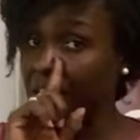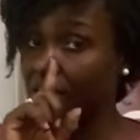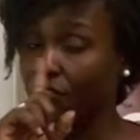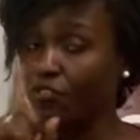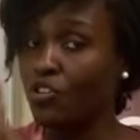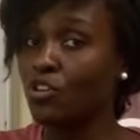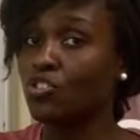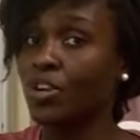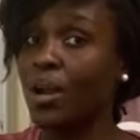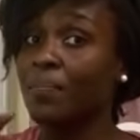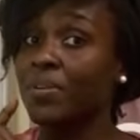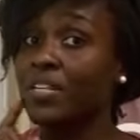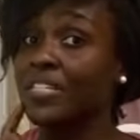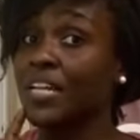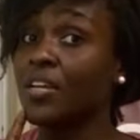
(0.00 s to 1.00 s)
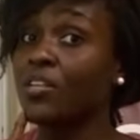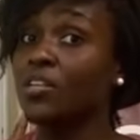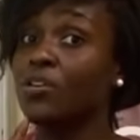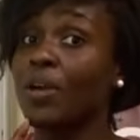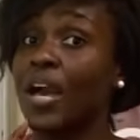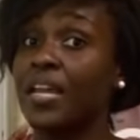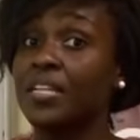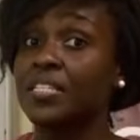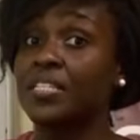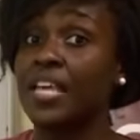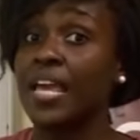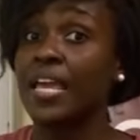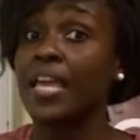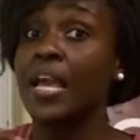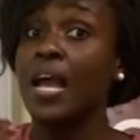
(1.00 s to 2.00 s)
in the future, I'm going to tell you how to
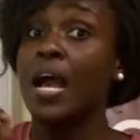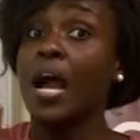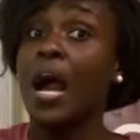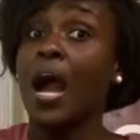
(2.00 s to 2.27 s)
say,